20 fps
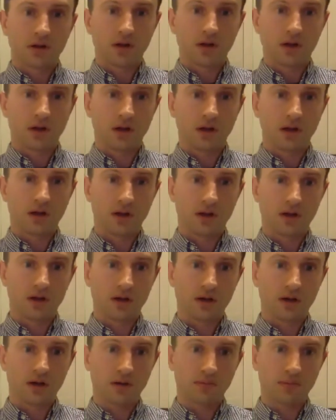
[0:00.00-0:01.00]

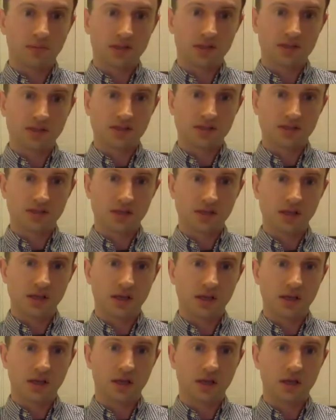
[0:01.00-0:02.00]
Let's
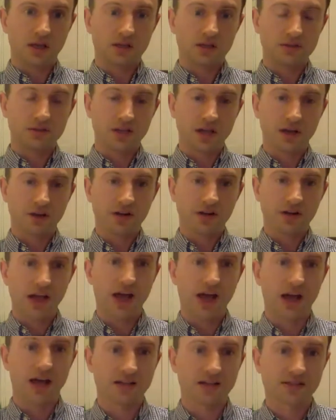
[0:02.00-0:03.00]
see. Terry
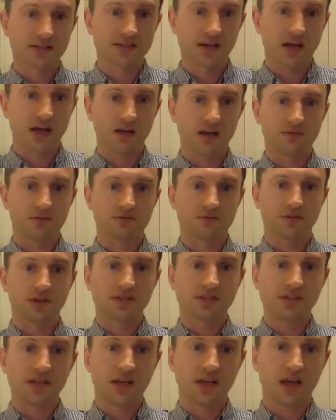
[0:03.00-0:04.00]
asks, I have a
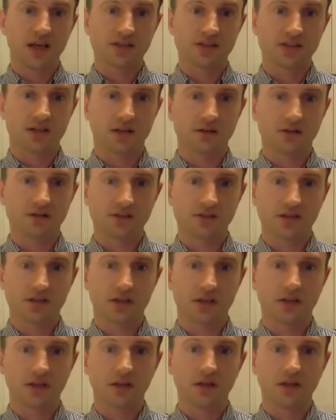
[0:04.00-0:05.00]
rusty cast iron
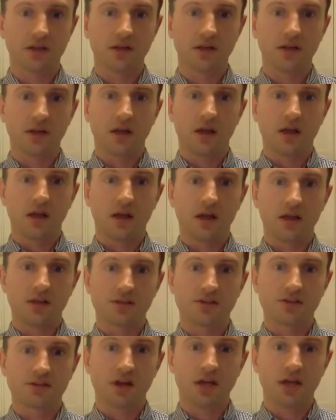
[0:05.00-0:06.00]
skillet. Is
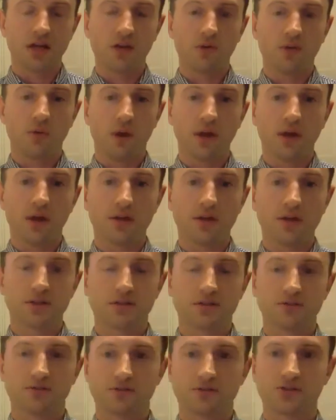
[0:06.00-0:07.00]
there any way
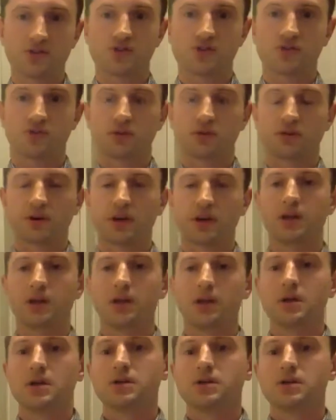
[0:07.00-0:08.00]
to restore it?
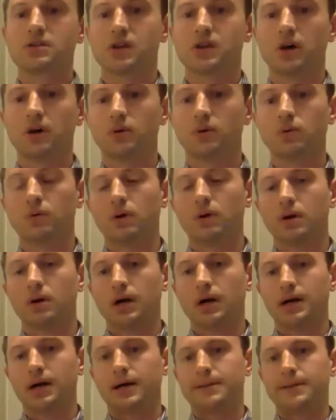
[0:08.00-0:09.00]
So,
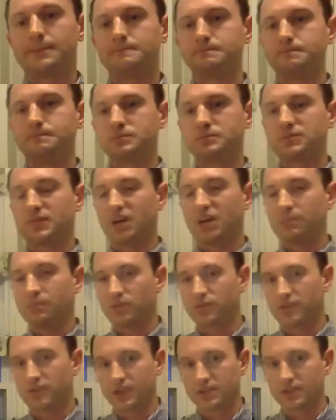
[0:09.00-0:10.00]
couple
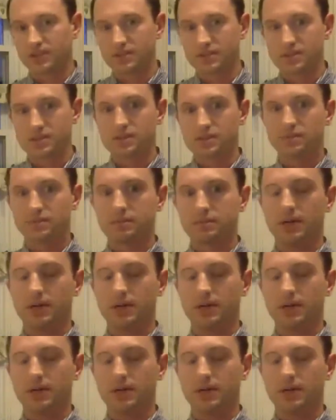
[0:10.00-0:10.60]
things.